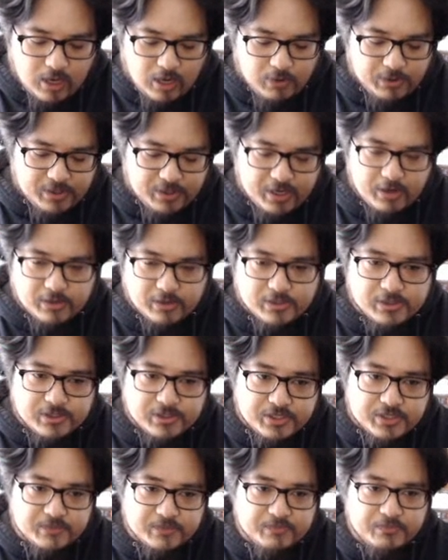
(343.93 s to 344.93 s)

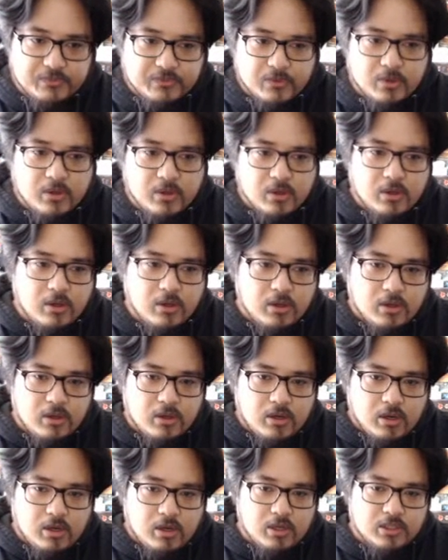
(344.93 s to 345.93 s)
characters.
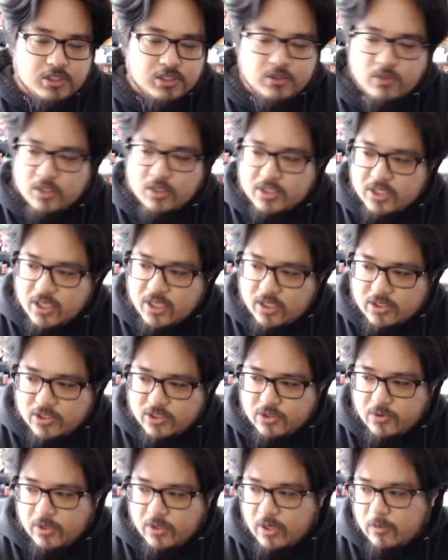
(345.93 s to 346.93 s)
So let's get
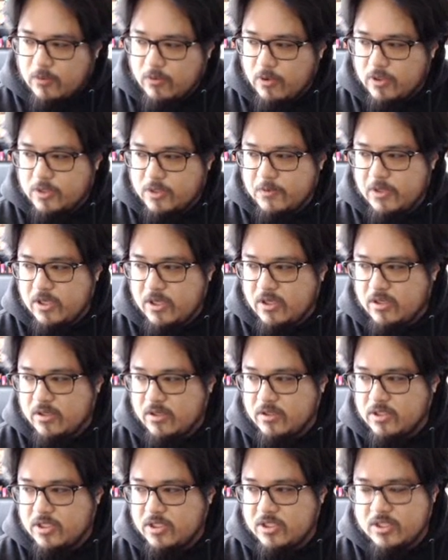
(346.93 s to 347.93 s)
to it. I'm going to be
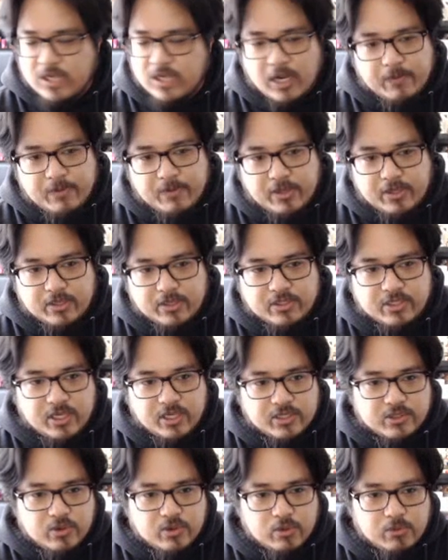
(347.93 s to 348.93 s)
stopping
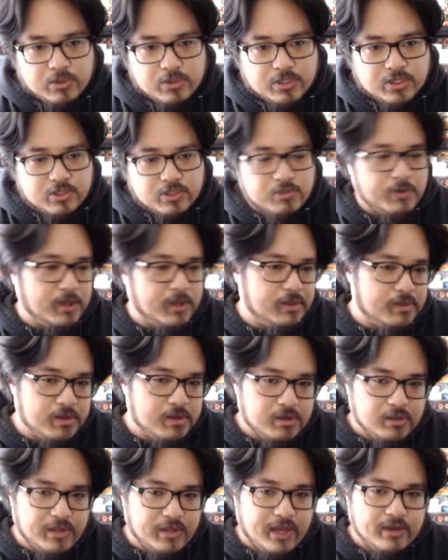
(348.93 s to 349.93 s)
as normal to do my
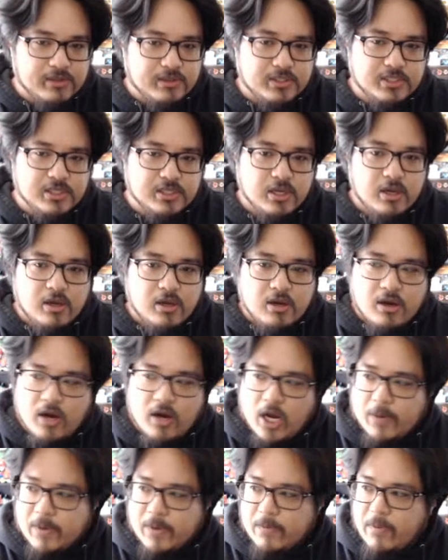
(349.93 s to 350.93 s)
think alouds,
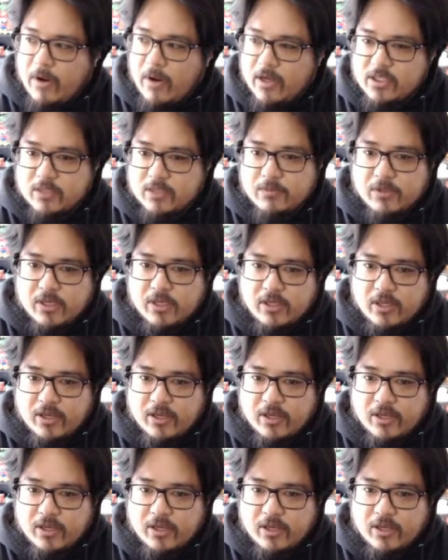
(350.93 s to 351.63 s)
and possibly